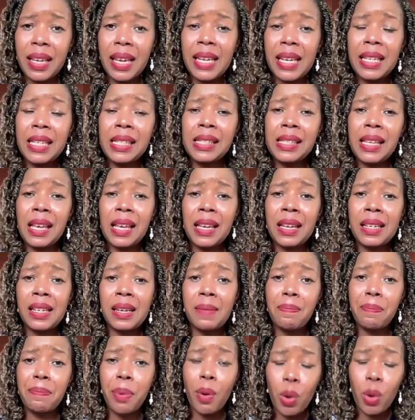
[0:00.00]
It is an
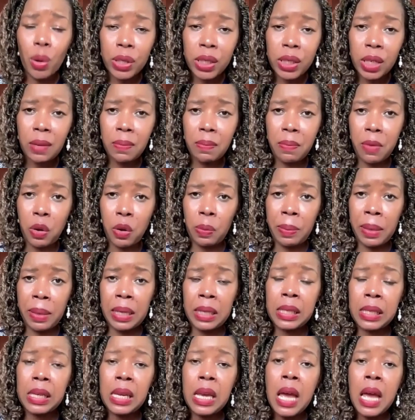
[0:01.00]
important
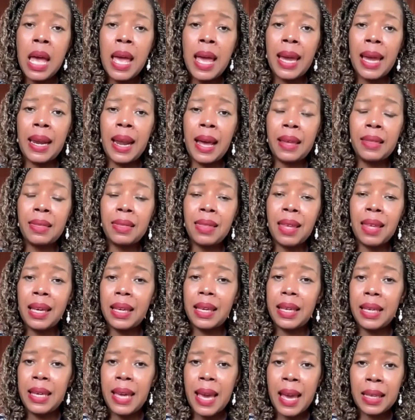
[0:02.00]
moment. And I
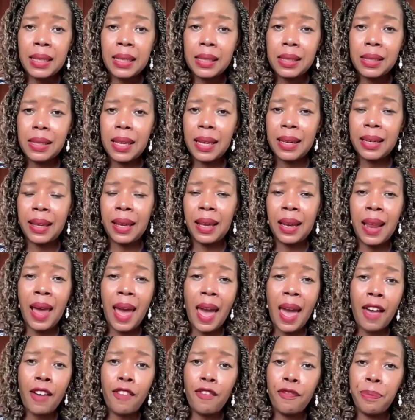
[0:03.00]
think, yes, it can
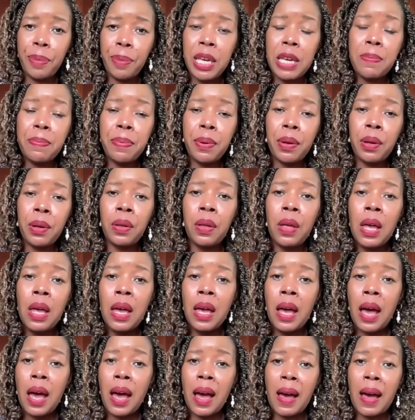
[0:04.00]
have people
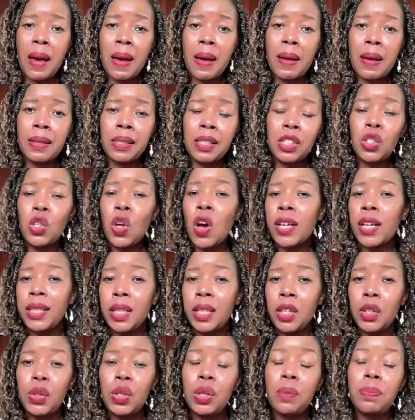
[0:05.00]

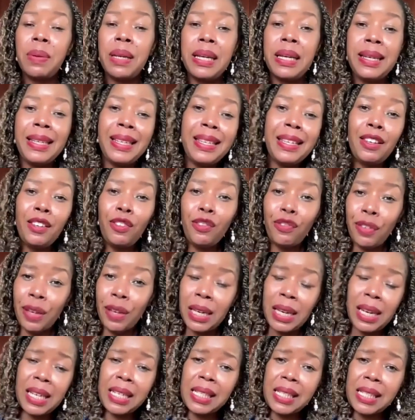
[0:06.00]
starting to believe
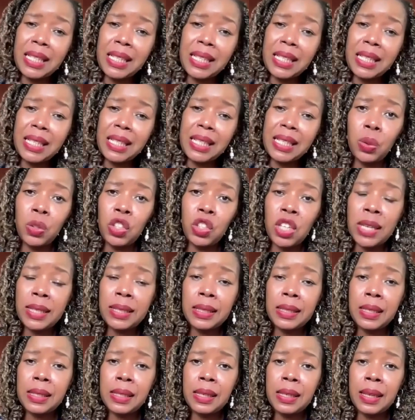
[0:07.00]
in international
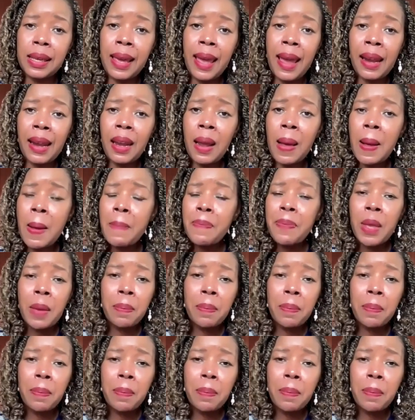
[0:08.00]
justice again.